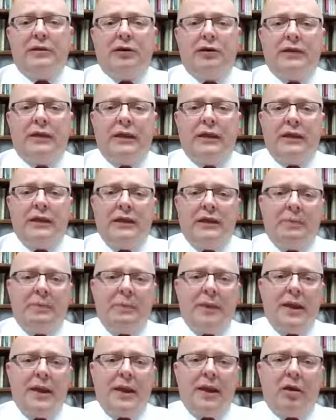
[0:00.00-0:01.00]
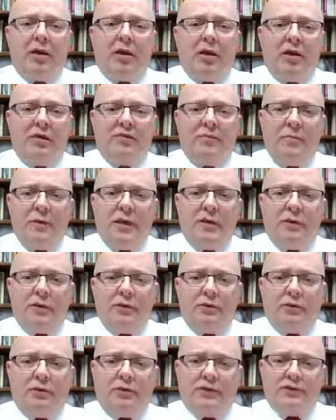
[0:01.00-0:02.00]
to be looking at a pair of
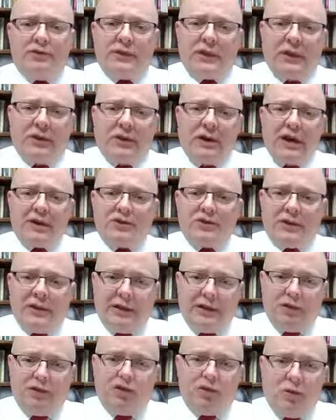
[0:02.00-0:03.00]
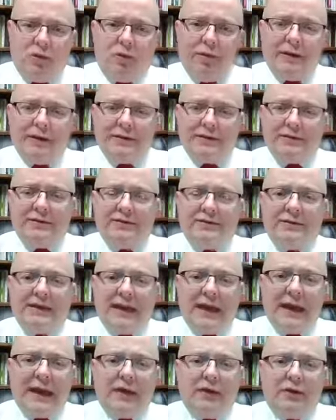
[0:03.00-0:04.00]
miracles that are actually joined
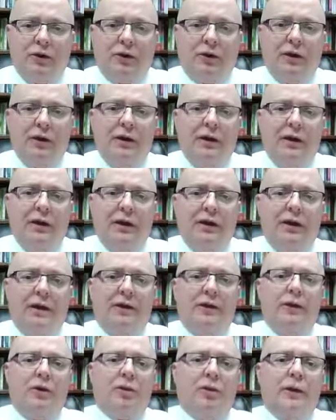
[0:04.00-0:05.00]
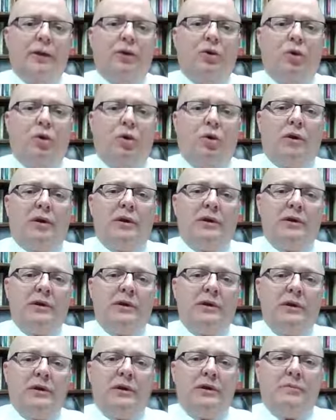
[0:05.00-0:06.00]
together, and they're
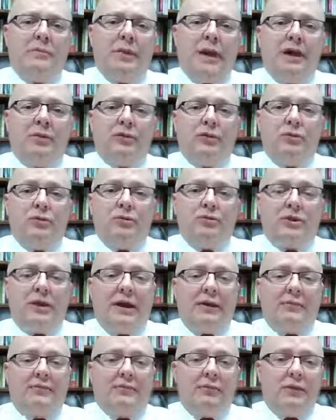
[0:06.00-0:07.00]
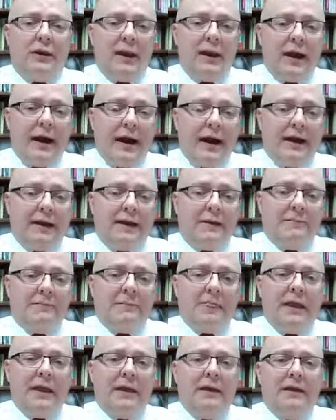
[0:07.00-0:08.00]
recorded in Matthew chapter 9
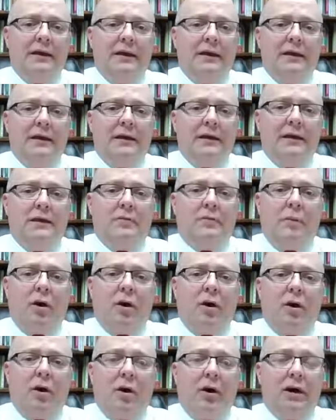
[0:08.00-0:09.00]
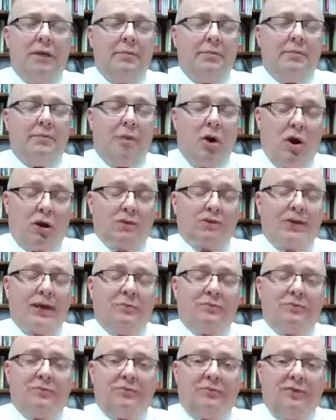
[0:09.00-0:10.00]
in Mark in Mark
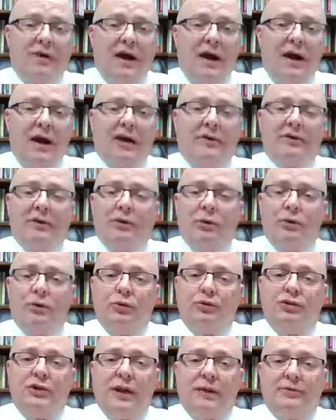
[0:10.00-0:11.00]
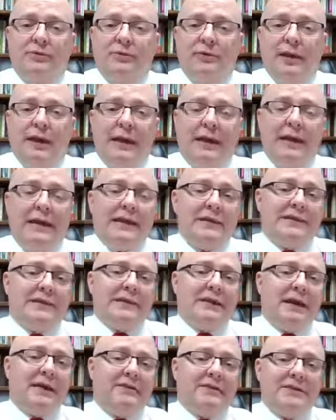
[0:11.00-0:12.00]
chapter 5 and Luke chapter 8
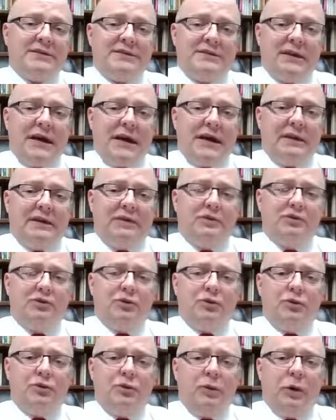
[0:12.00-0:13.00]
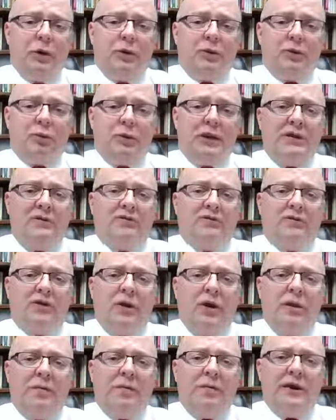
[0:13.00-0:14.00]
and I've decided to read
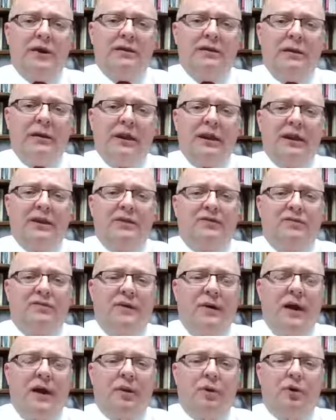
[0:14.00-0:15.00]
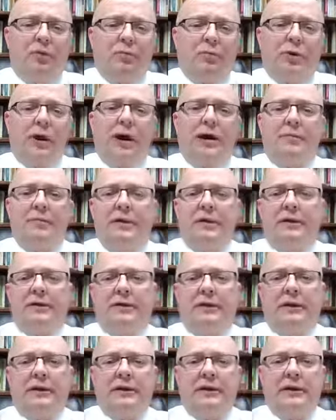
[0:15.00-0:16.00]
from and and to follow
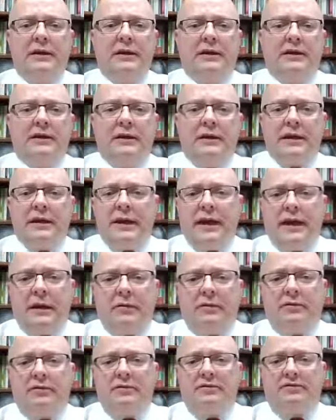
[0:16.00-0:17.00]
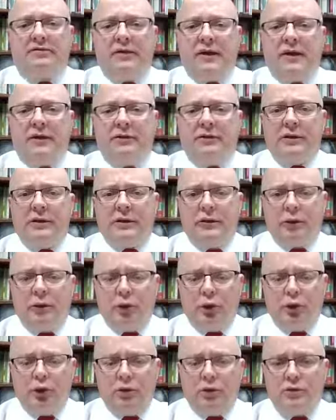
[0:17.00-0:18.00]
primarily the account found in
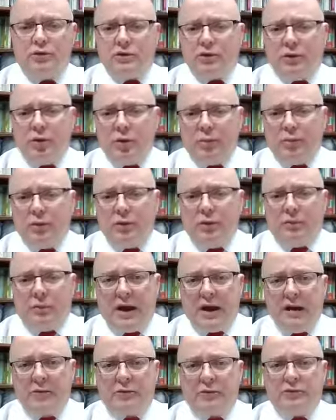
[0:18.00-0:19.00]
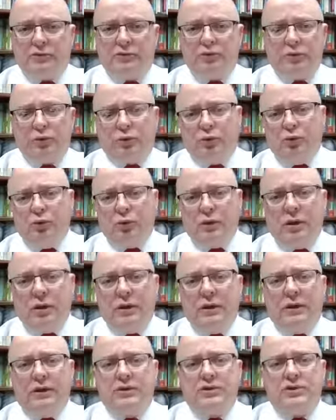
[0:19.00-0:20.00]
Luke. So open your Bible to Luke
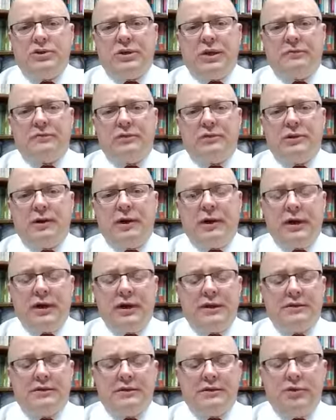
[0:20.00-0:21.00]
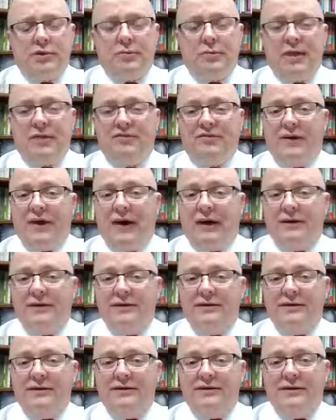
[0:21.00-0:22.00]
chapter 8 and you may
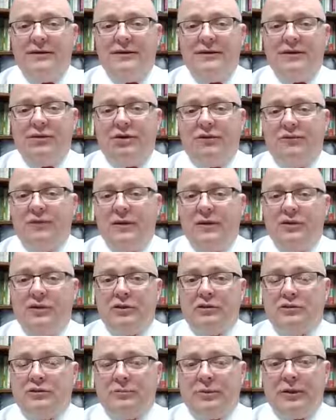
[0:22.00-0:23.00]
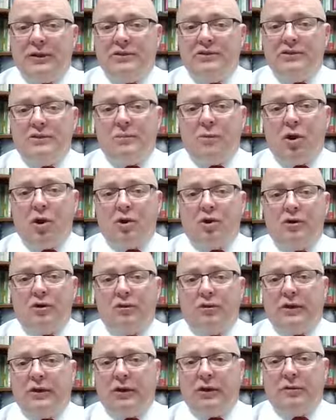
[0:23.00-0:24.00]
find it convenient to place a
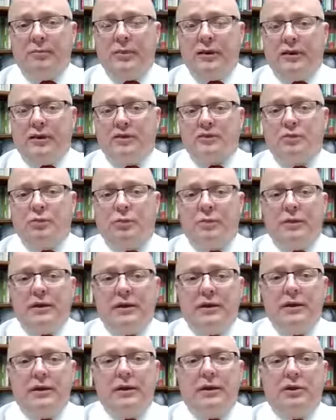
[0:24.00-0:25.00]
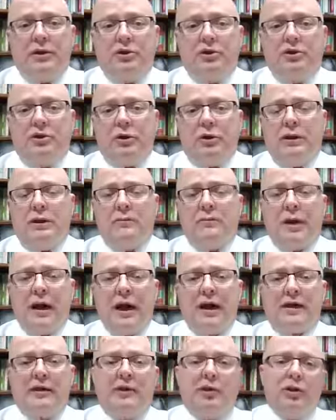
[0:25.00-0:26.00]
marker there because we'll be turning
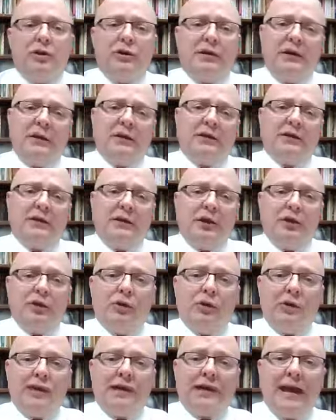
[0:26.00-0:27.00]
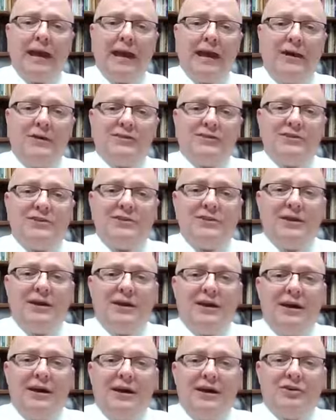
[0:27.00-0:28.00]
back and looking at the other accounts
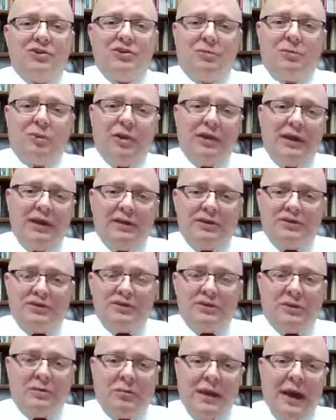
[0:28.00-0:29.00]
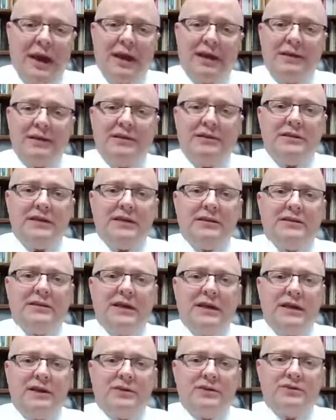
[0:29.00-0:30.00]
uh, to bring in some added
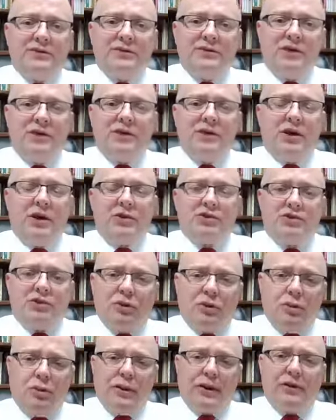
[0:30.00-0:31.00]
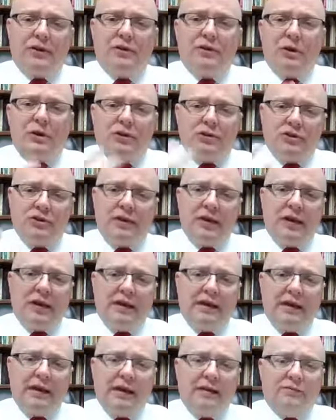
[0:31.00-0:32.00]
details uh, so we can
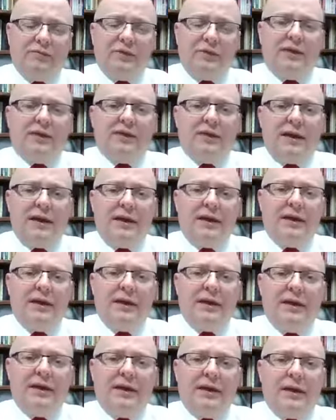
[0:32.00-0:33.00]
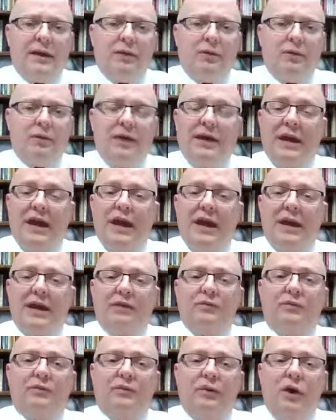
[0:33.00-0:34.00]
understand everything uh, we
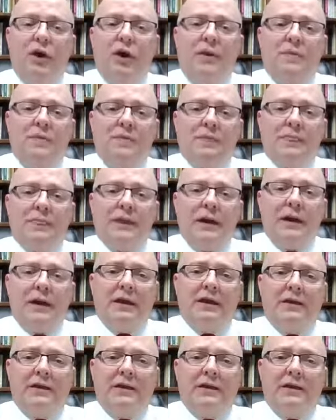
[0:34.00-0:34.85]
can from